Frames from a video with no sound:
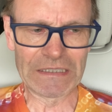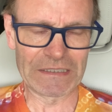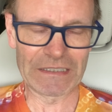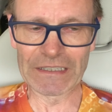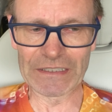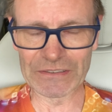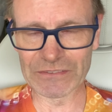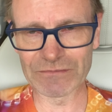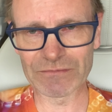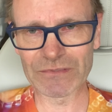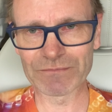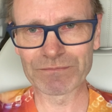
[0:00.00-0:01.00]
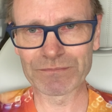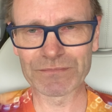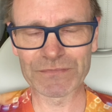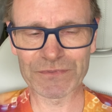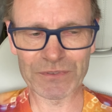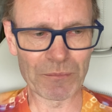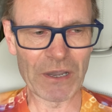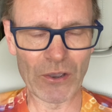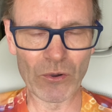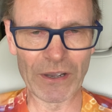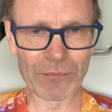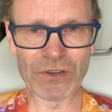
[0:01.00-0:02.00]
And from
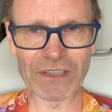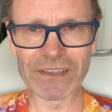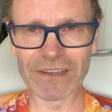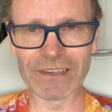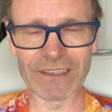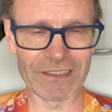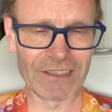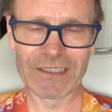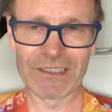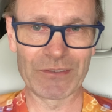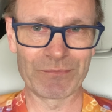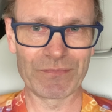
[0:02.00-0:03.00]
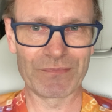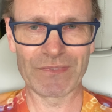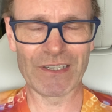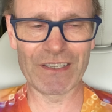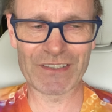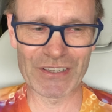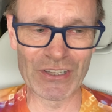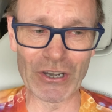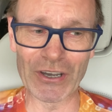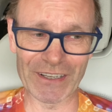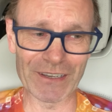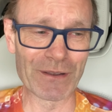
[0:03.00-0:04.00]
how I'm reading it, it's
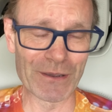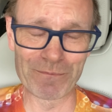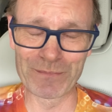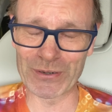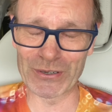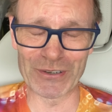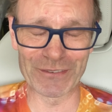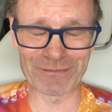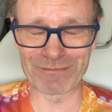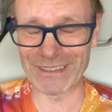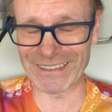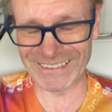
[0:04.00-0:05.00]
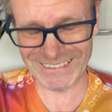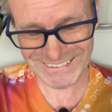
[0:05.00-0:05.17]
not an improvement.